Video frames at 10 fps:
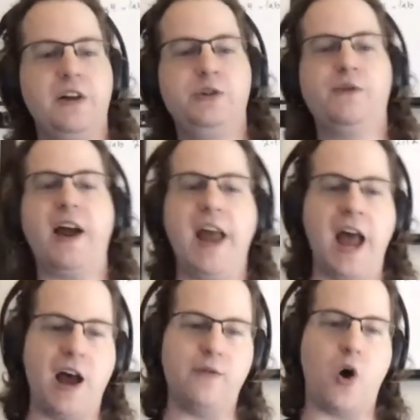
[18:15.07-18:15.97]
Mm. So if I
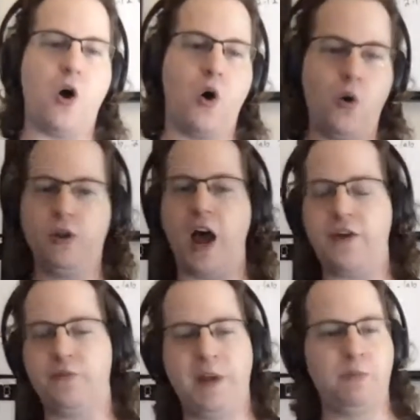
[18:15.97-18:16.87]
have a whole
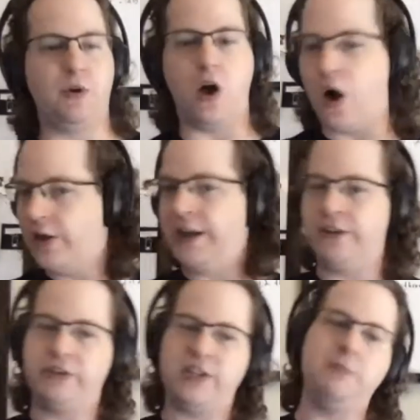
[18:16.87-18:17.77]
lot of people all
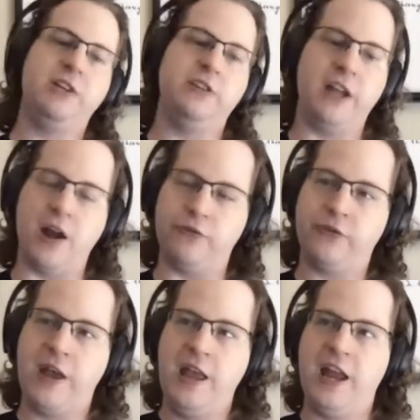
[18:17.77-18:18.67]
hitting the same
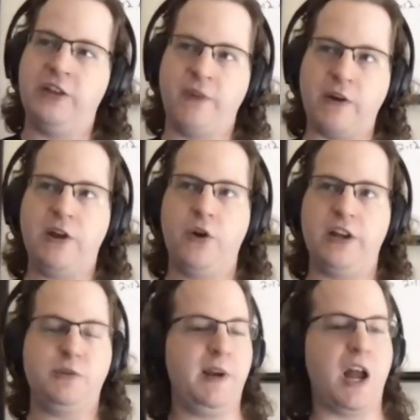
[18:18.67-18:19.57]
CTF it's very
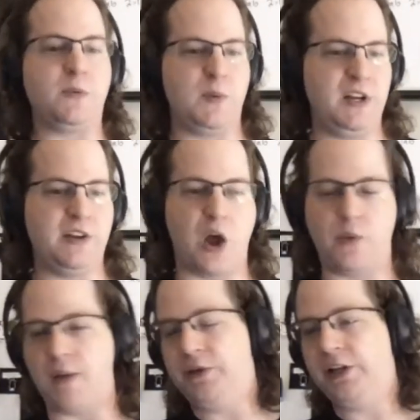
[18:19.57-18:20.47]
good at spinning up, spinning
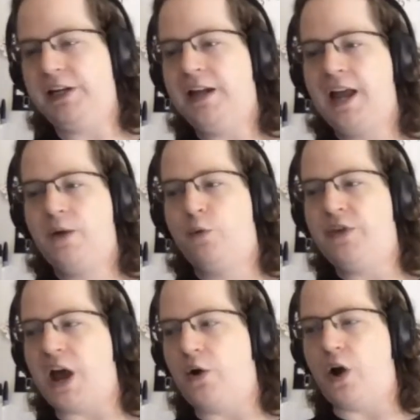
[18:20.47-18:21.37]
down rapidly
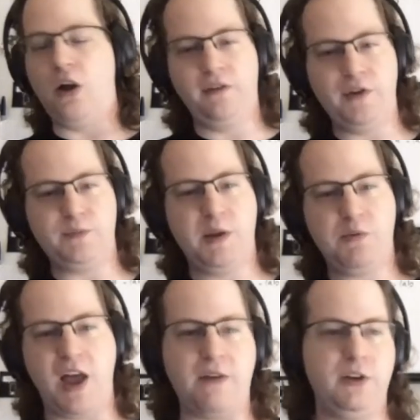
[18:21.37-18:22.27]
without all of those
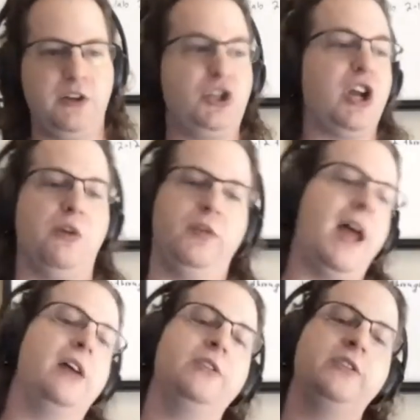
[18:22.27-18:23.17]
people having to share
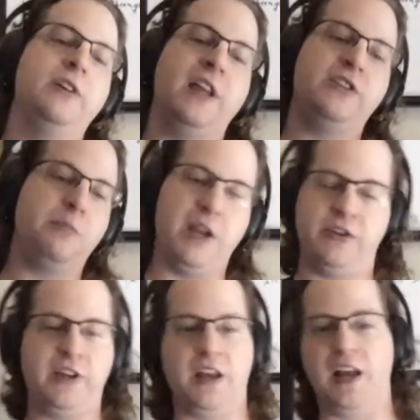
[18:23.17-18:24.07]
flags. That's the
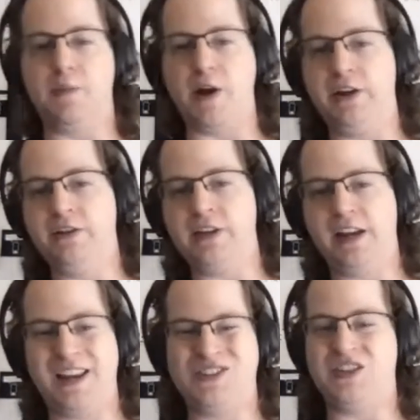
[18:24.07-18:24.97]
biggest thing I like about it is
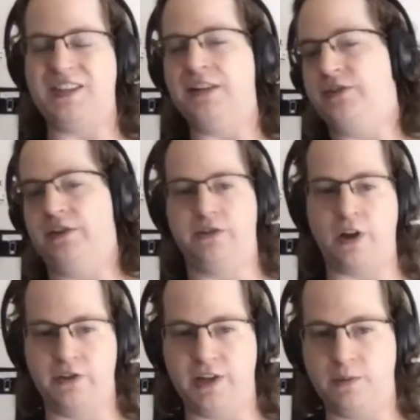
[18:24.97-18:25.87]
that it has this mm. instance
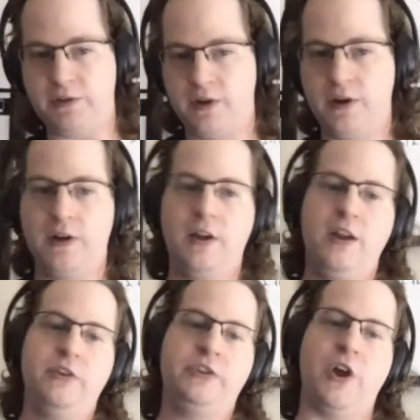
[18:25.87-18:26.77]
concept. Yeah.
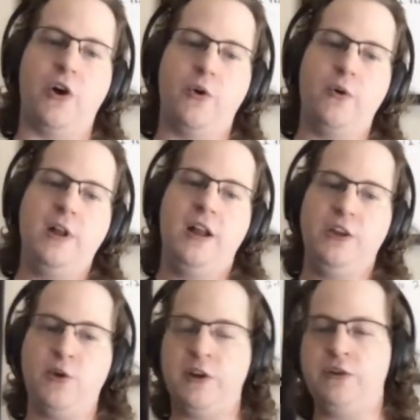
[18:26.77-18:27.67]
So
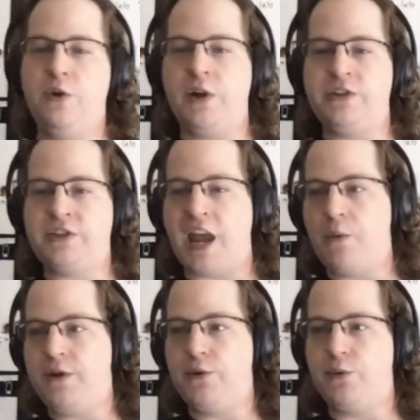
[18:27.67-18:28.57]
you can you can
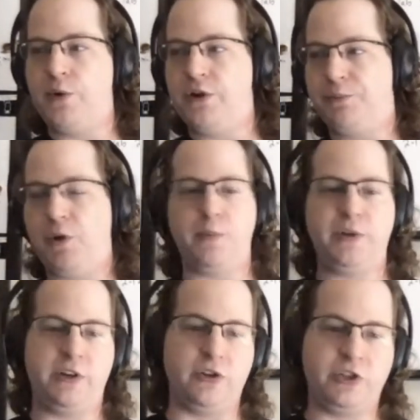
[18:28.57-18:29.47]
say when you when you deploy a
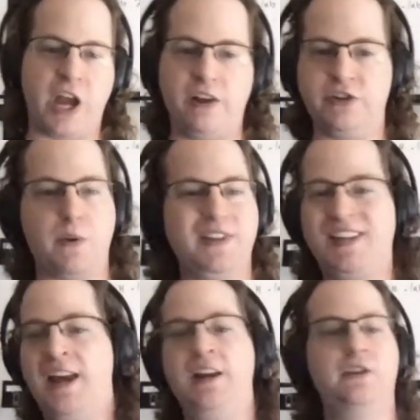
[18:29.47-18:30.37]
particular challenge, I
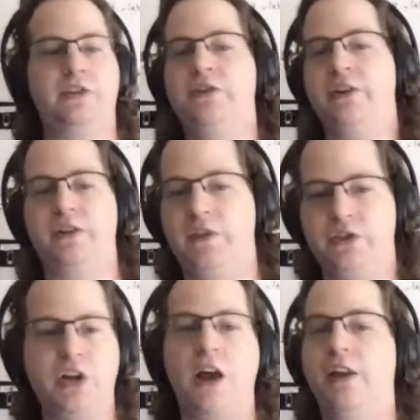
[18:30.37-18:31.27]
want 10 instances of
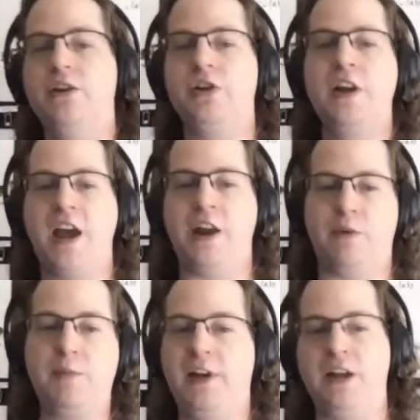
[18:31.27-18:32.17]
this challenge, and
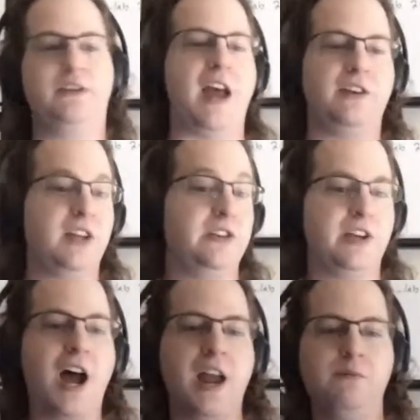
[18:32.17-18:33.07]
it replicates that 10
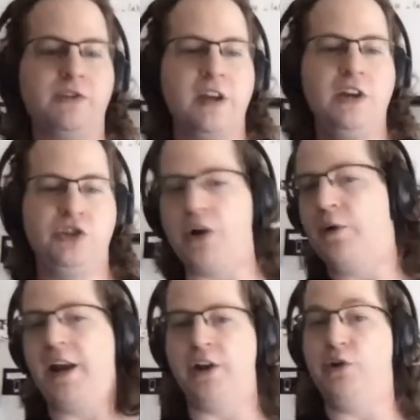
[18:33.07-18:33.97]
times,
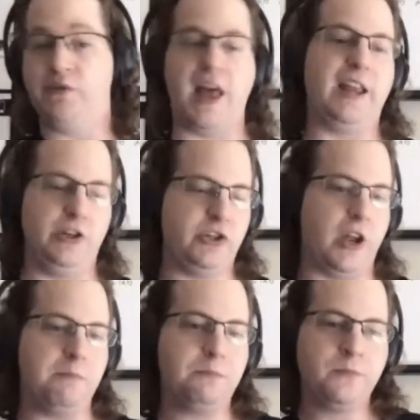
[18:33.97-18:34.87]
generating a new flag each
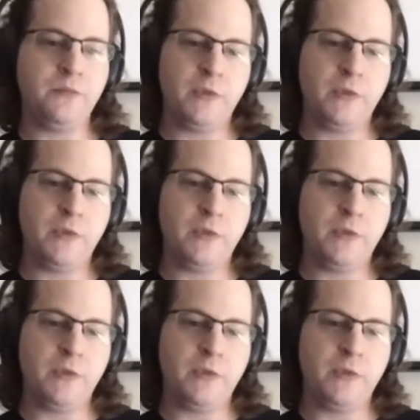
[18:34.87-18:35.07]
time.